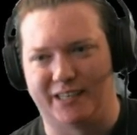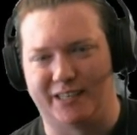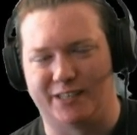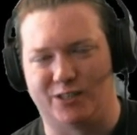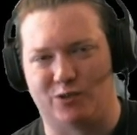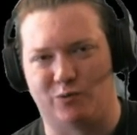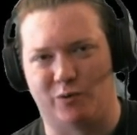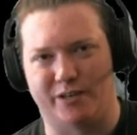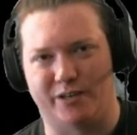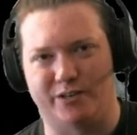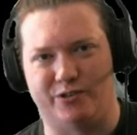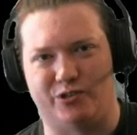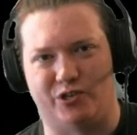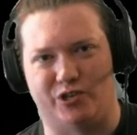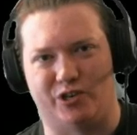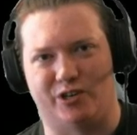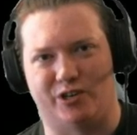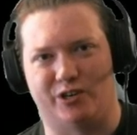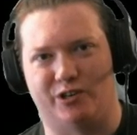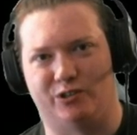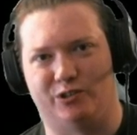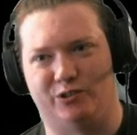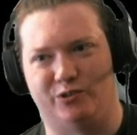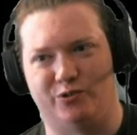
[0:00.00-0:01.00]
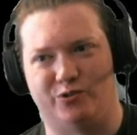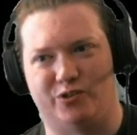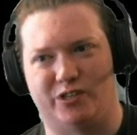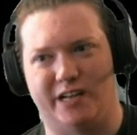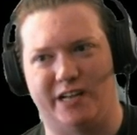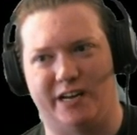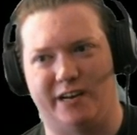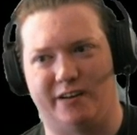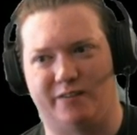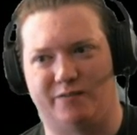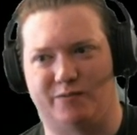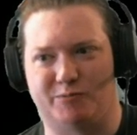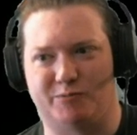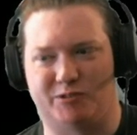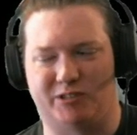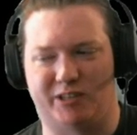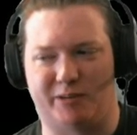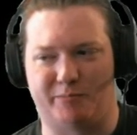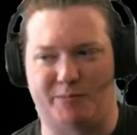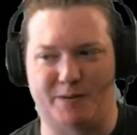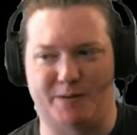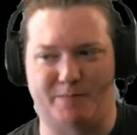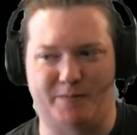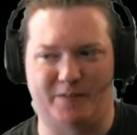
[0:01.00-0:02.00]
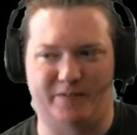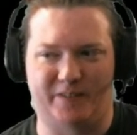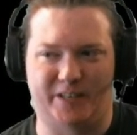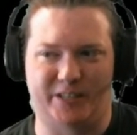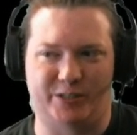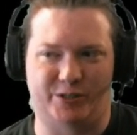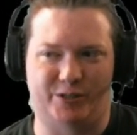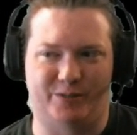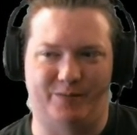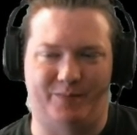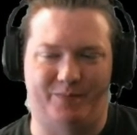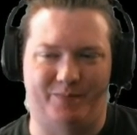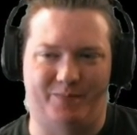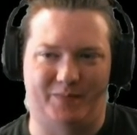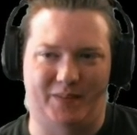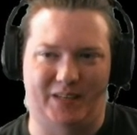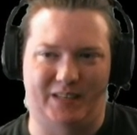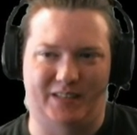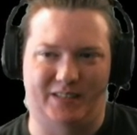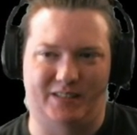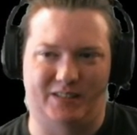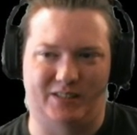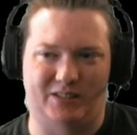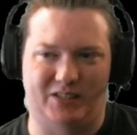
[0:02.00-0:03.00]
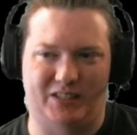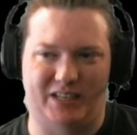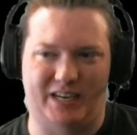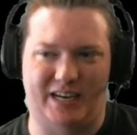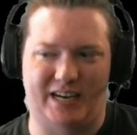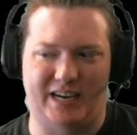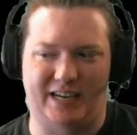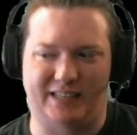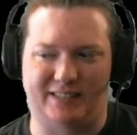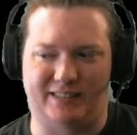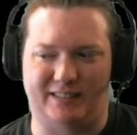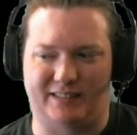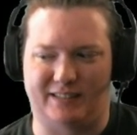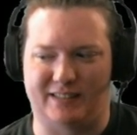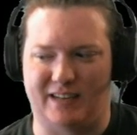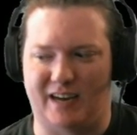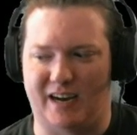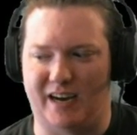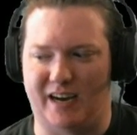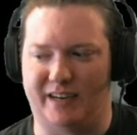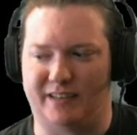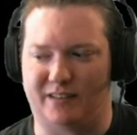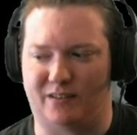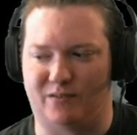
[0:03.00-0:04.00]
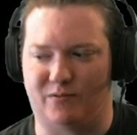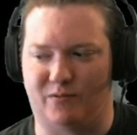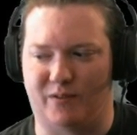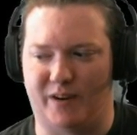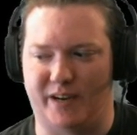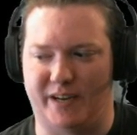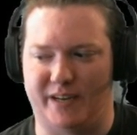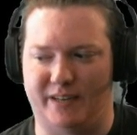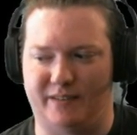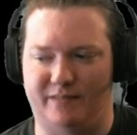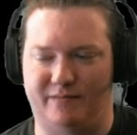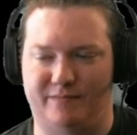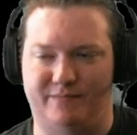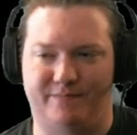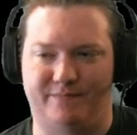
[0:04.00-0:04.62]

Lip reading: is where you start hallucinating from sleep deprivation. So that's not great.